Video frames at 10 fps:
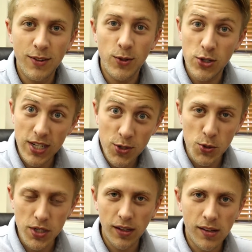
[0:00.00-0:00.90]
Which is
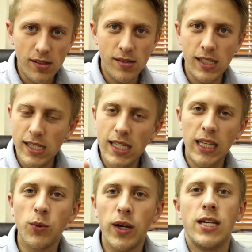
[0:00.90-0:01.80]
interesting, because isn't
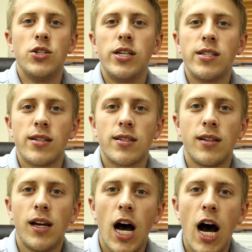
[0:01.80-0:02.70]
that the way that Jesus
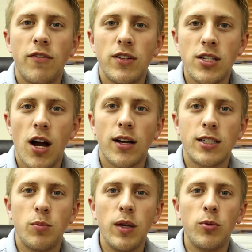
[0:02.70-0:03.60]
often talked
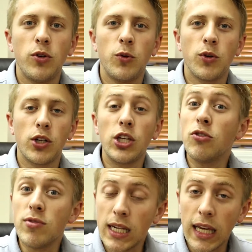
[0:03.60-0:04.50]
to people who are
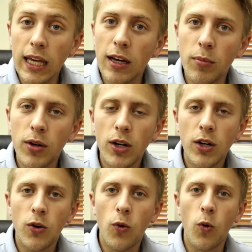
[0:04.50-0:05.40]
accusing Him
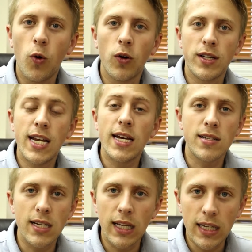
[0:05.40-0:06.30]
or
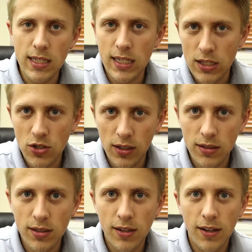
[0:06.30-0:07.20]
testing His
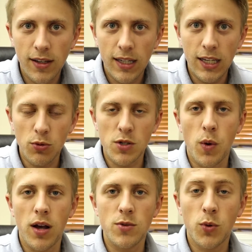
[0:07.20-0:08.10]
teachings? He
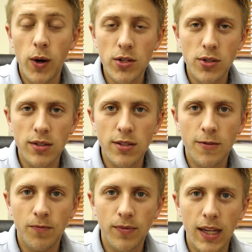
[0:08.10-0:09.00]
responds with questions.
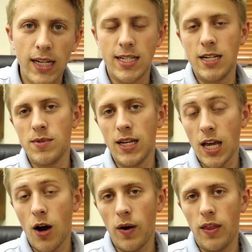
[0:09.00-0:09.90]
And it seems that
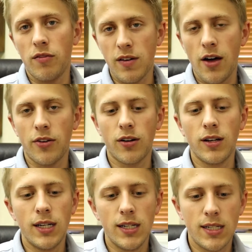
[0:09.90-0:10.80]
Yahweh the Father
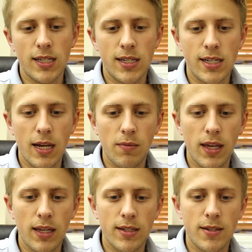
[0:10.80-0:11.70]
does the same
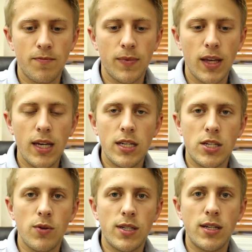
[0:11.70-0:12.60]
things.
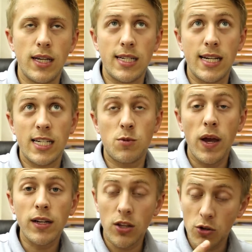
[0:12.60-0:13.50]
So
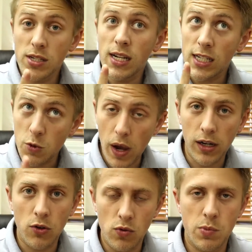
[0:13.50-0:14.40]
there's an
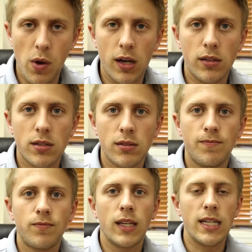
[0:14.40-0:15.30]
expected response.
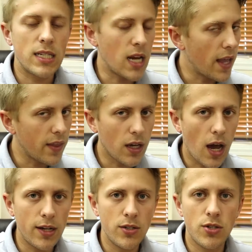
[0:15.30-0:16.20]
It's not that
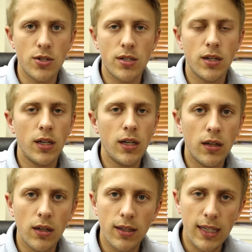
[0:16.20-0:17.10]
God is just
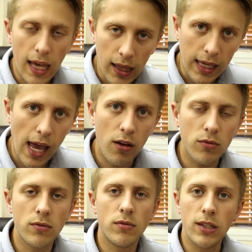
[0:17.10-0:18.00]
yelling
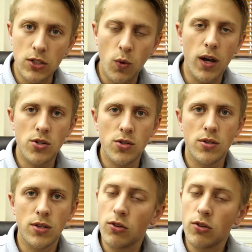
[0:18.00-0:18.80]
out these questions.